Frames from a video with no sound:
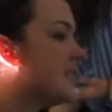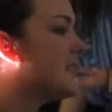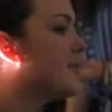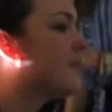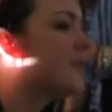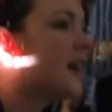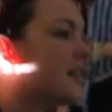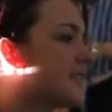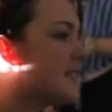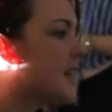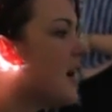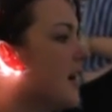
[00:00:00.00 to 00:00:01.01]
we green screened
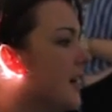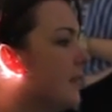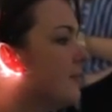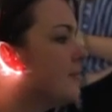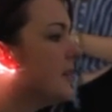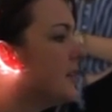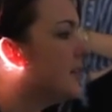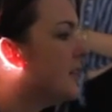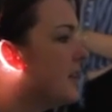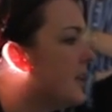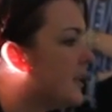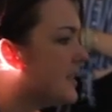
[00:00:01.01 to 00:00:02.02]
it? What if we lined
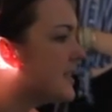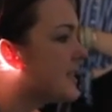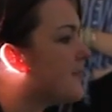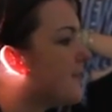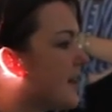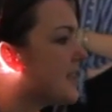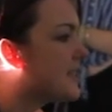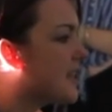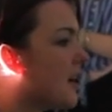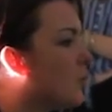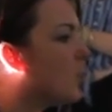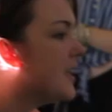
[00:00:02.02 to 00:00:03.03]
each of the three
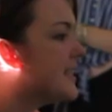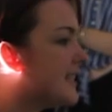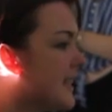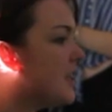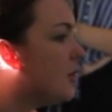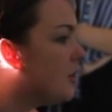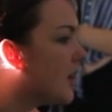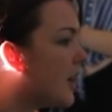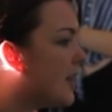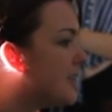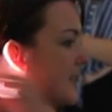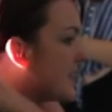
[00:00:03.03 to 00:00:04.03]
walls that we were going to be
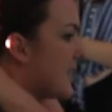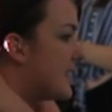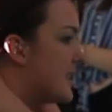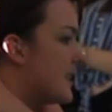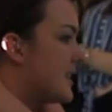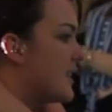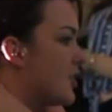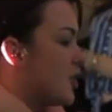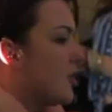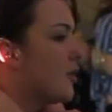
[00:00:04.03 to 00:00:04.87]
looking at? We lined each one of